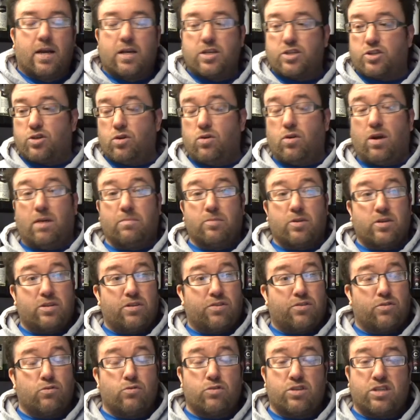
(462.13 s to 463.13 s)
So I'm
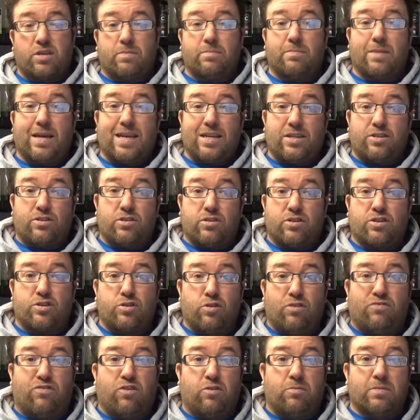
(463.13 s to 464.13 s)
gonna throw some into the
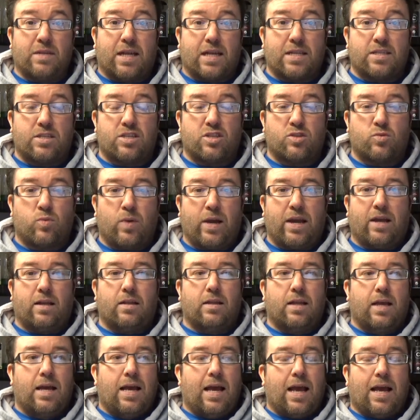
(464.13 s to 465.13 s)
snow foam lance as
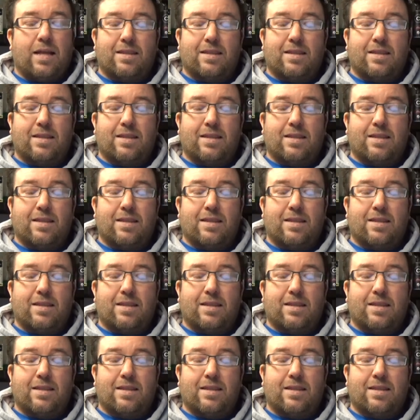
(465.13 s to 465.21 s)
well,